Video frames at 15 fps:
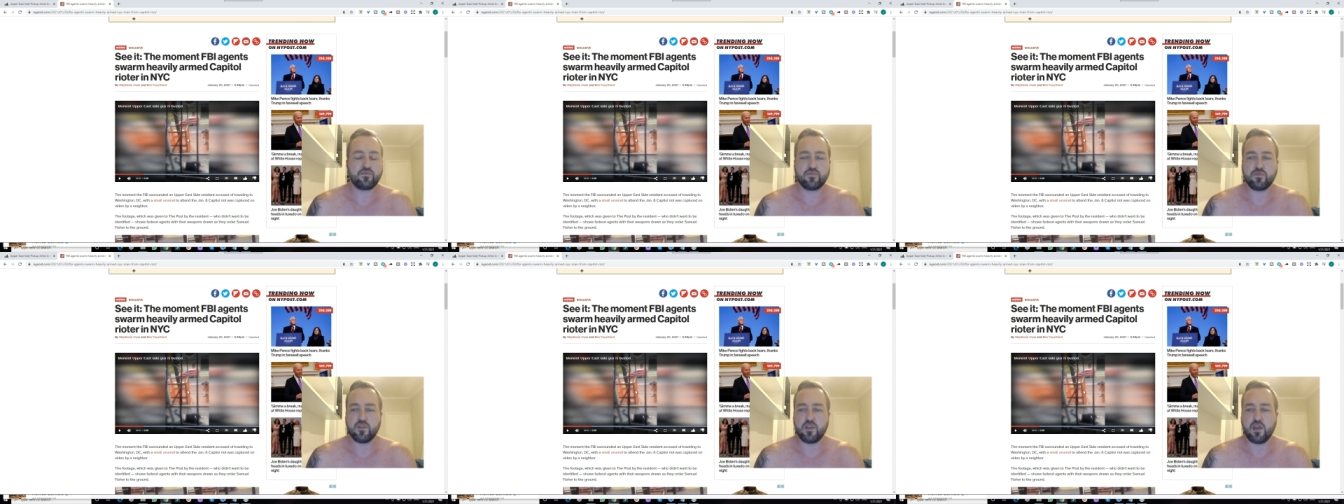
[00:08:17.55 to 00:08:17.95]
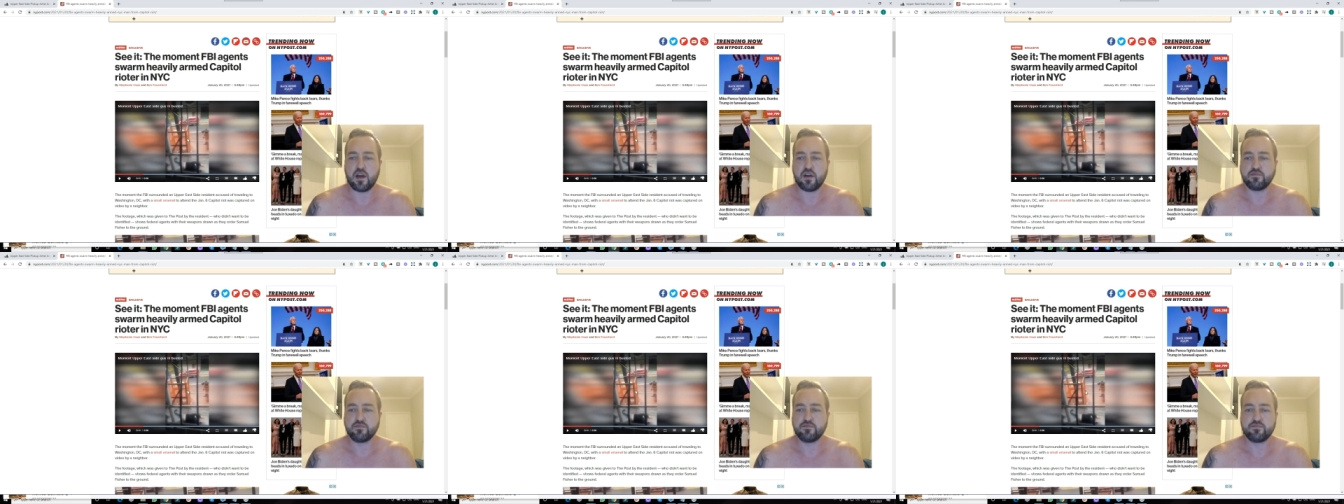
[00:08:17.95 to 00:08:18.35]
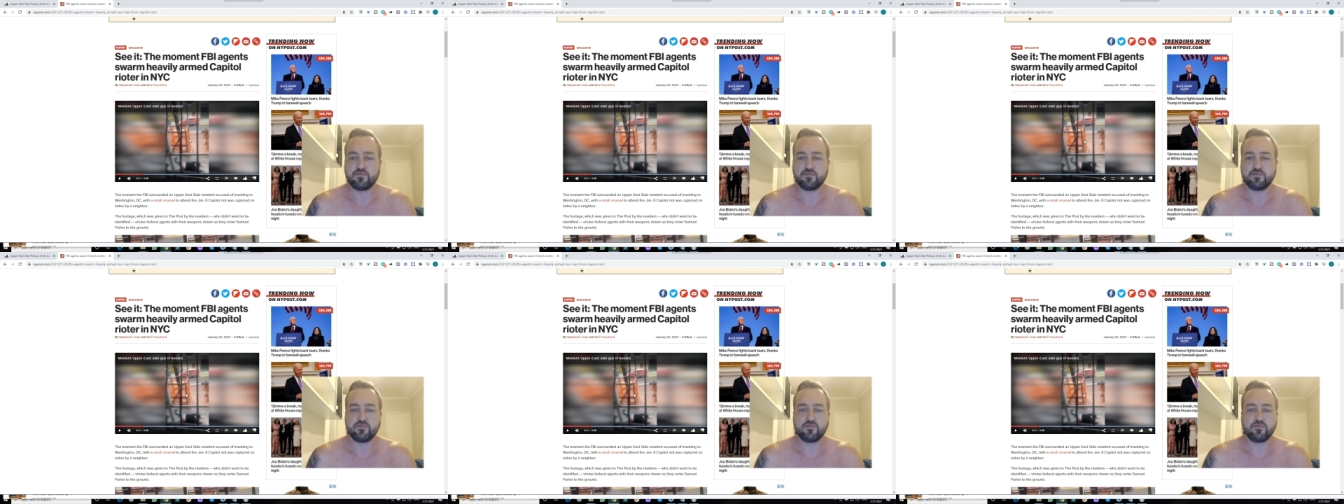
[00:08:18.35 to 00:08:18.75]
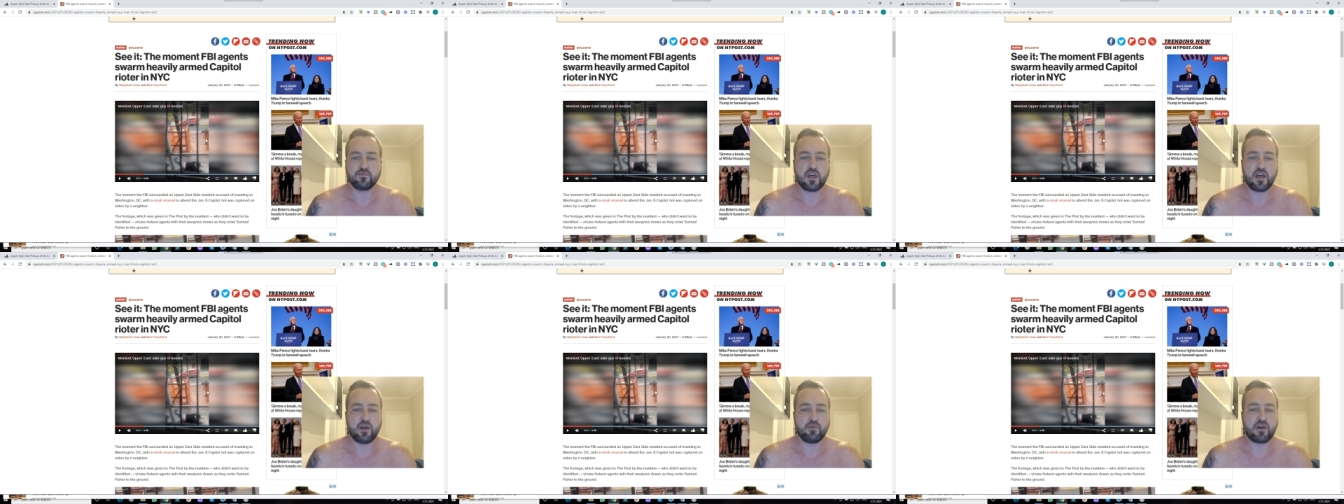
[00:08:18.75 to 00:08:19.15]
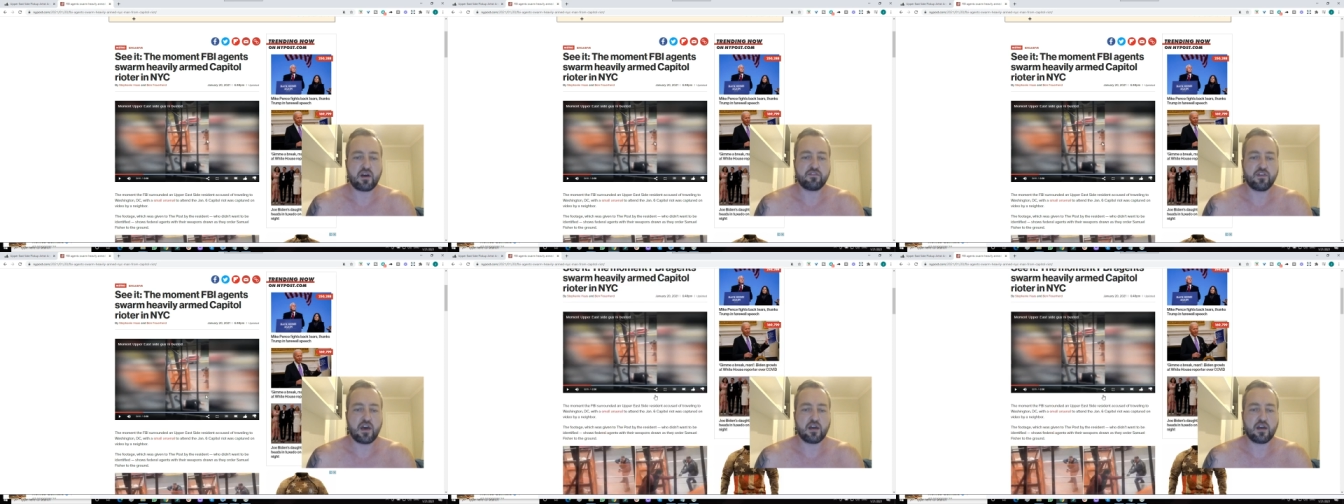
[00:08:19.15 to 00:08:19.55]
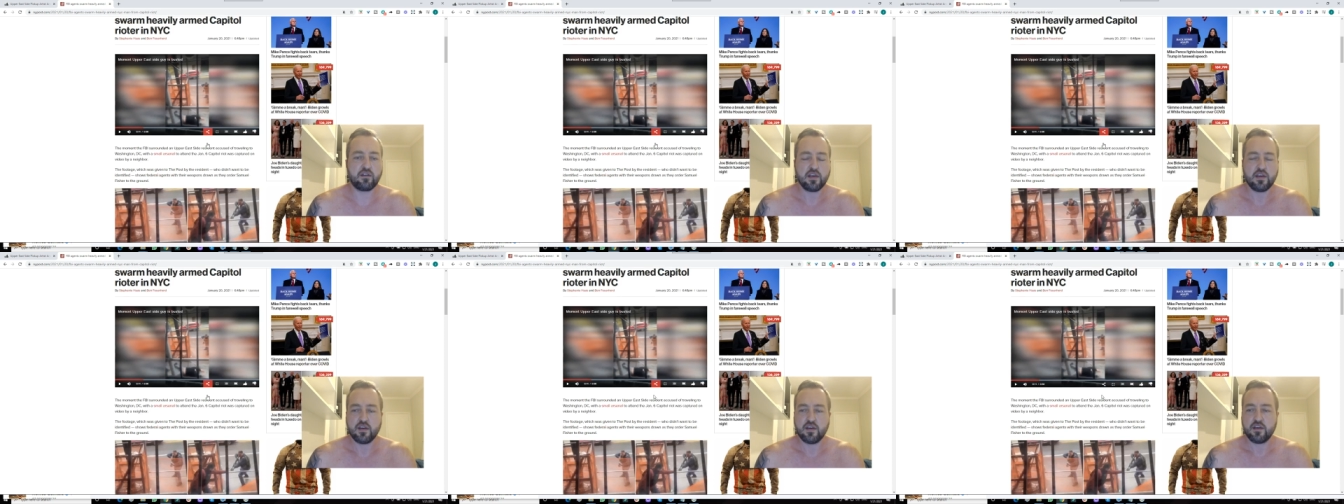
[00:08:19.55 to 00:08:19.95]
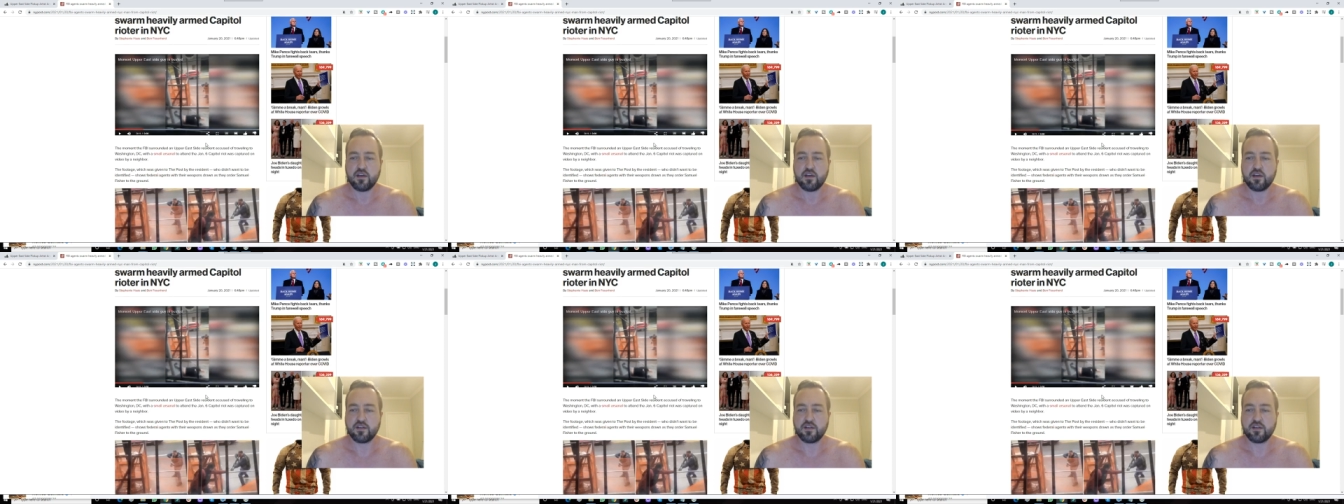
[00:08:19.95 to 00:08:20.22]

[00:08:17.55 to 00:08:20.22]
yeah, I'm not fat. It's